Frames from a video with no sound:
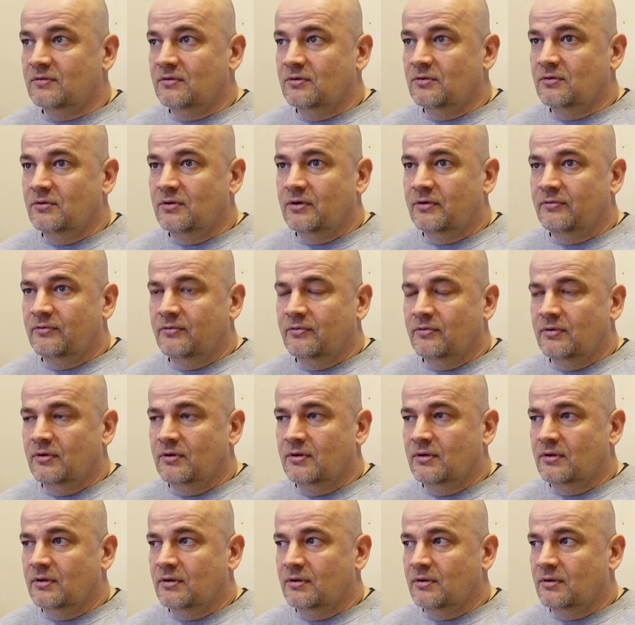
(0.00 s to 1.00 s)
you,
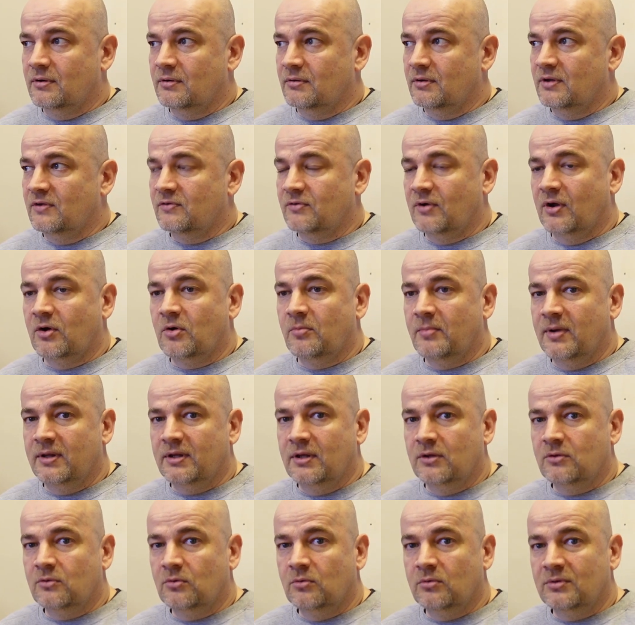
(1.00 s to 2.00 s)
uh, it's
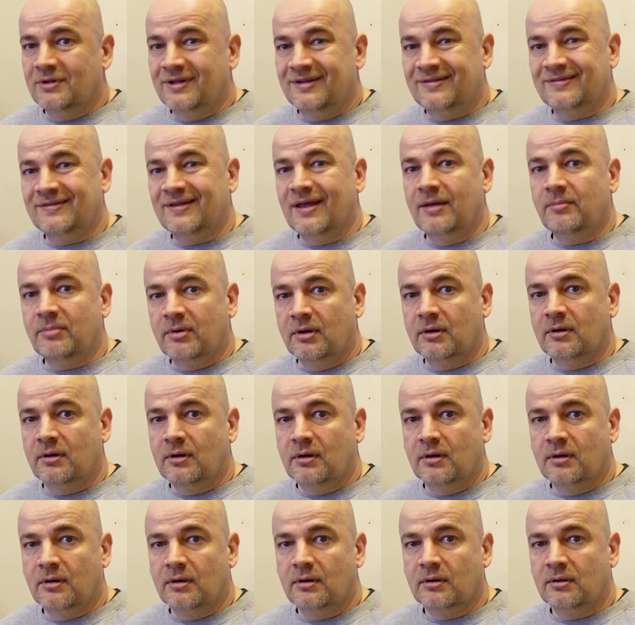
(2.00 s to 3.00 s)
recommended to disable
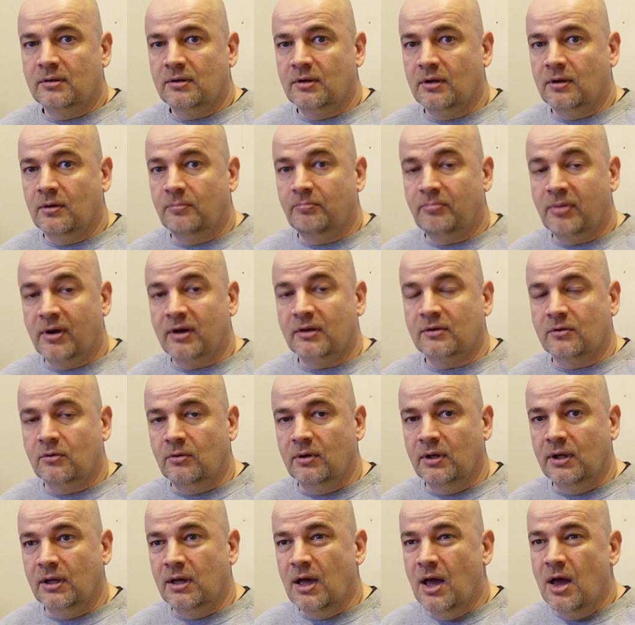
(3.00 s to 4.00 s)
the part
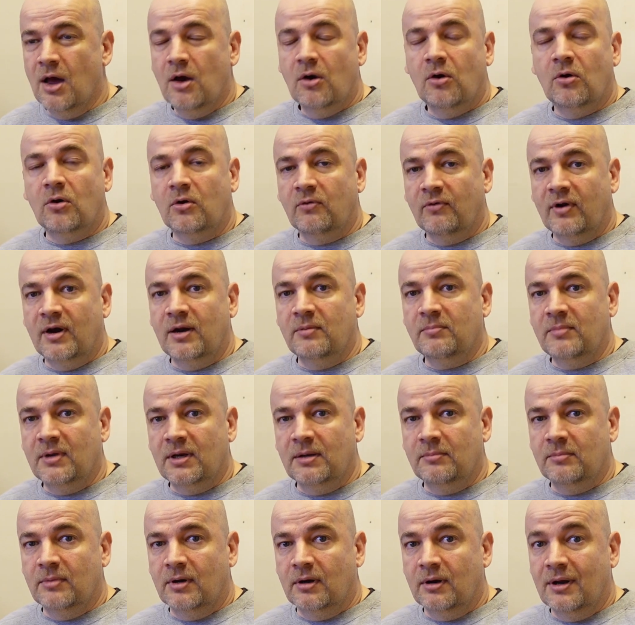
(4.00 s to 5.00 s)
cooling or very
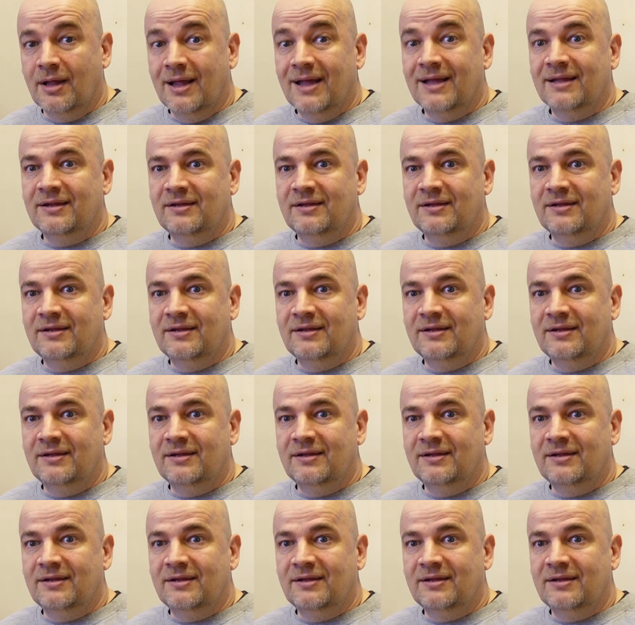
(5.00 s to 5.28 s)
minimal.